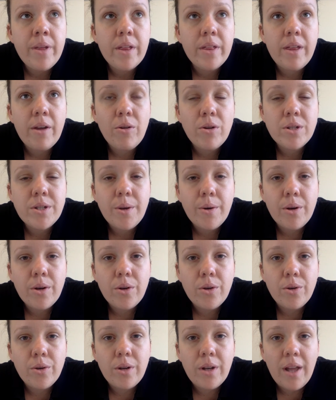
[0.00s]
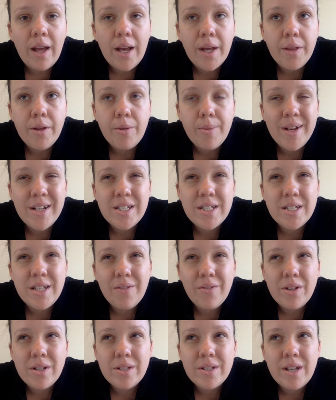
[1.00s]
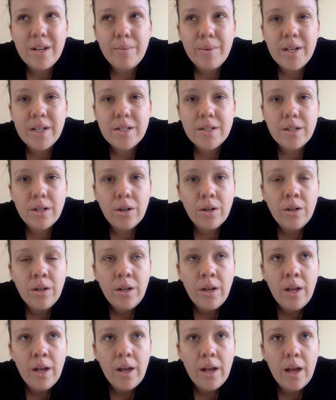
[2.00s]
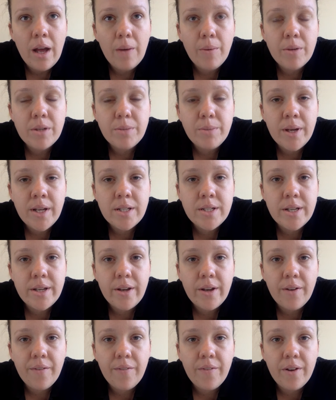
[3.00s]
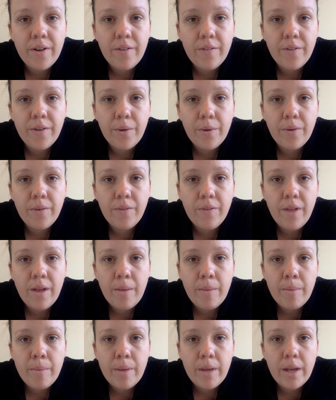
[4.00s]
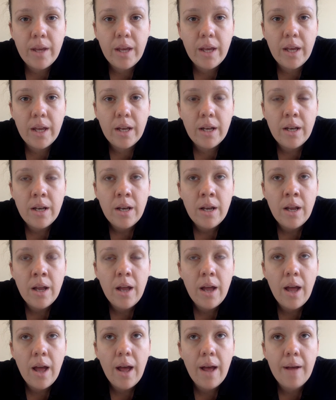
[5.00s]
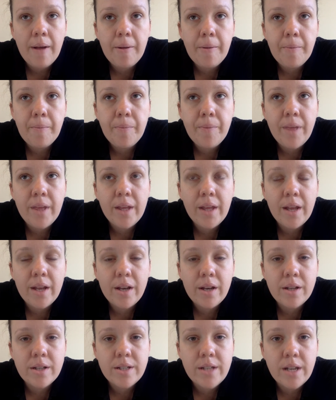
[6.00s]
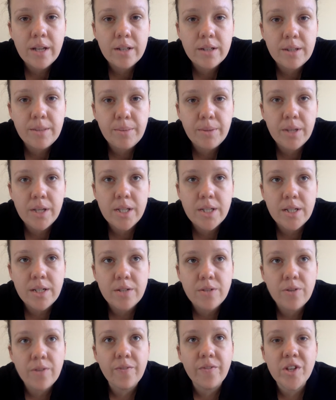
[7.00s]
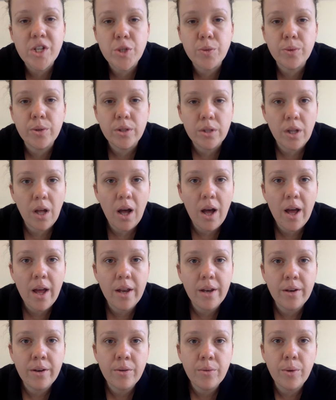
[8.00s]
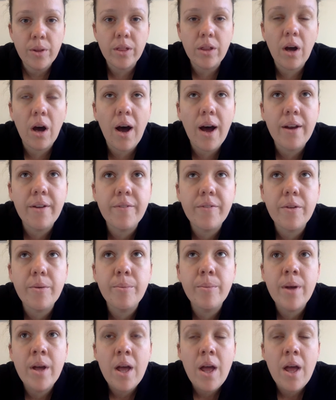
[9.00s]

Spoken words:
They're also a good length. They're about 70 centimetres long, which means that you can fit a few of them in and get an aesthetically pleasing sort of visual line with the height of them.